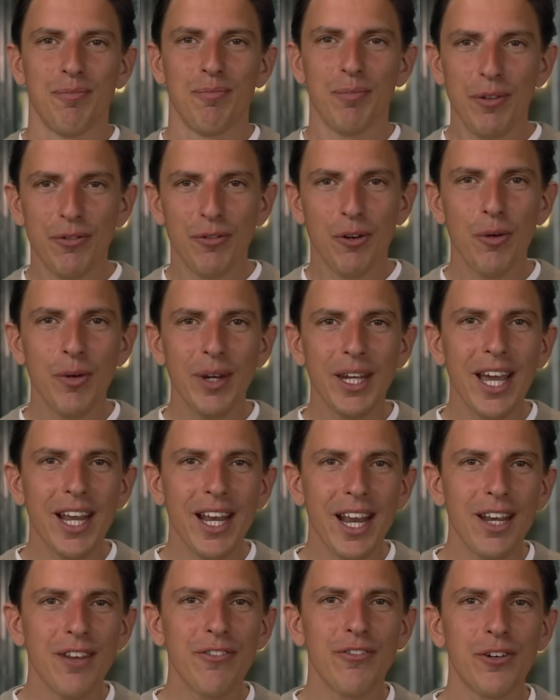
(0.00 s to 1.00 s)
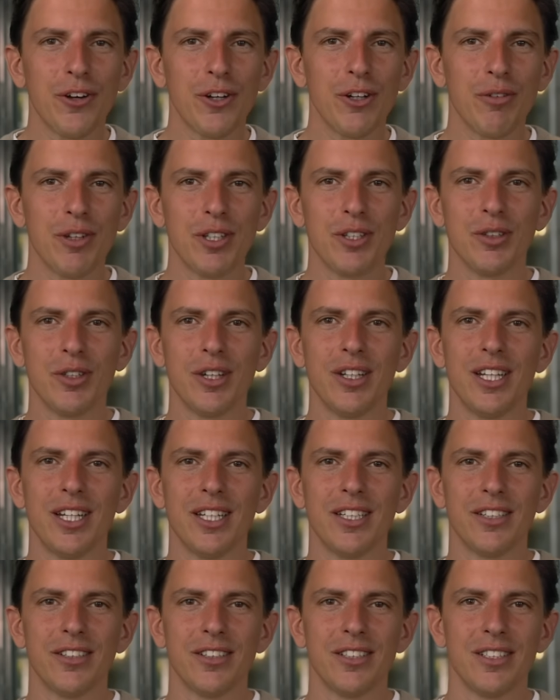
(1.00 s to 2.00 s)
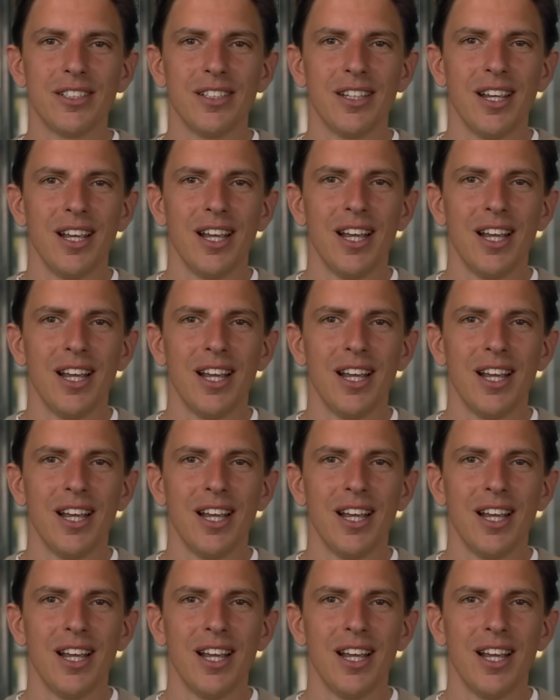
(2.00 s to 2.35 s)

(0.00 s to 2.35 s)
Before we get any further into the details,